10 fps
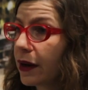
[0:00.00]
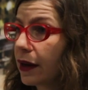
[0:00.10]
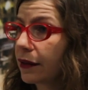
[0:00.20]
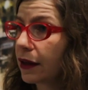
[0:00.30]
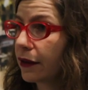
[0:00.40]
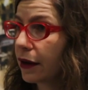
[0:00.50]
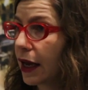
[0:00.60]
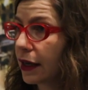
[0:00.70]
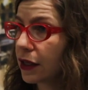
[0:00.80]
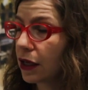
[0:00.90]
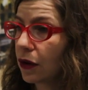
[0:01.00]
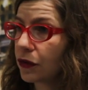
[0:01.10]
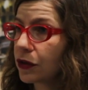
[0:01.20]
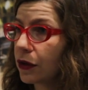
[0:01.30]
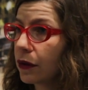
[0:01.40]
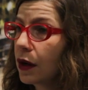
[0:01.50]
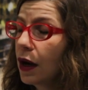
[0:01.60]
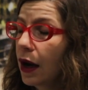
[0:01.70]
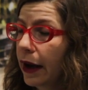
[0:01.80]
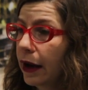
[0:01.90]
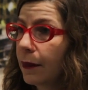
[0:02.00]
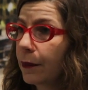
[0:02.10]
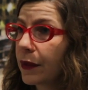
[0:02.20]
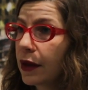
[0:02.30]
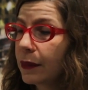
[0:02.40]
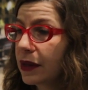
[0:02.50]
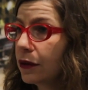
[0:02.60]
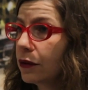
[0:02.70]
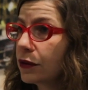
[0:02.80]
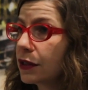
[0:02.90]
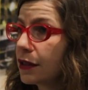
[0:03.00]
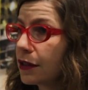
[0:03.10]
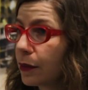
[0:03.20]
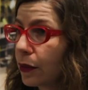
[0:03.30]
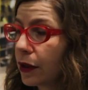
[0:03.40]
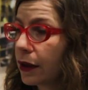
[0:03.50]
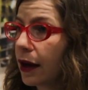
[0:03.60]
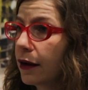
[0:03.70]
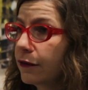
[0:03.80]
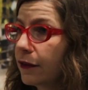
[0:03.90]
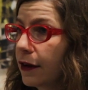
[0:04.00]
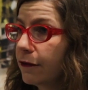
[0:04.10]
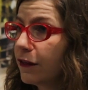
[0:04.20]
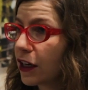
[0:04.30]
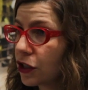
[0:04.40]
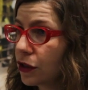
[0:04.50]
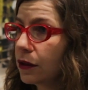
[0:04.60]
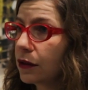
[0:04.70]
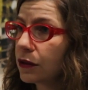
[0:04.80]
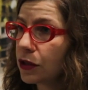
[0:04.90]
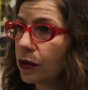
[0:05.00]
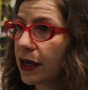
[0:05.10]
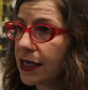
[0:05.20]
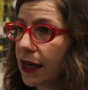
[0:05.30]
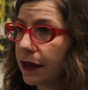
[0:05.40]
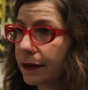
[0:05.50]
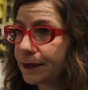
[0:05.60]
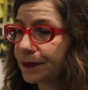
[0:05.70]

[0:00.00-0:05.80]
but on the other hand can also be used in support of fictional storytelling.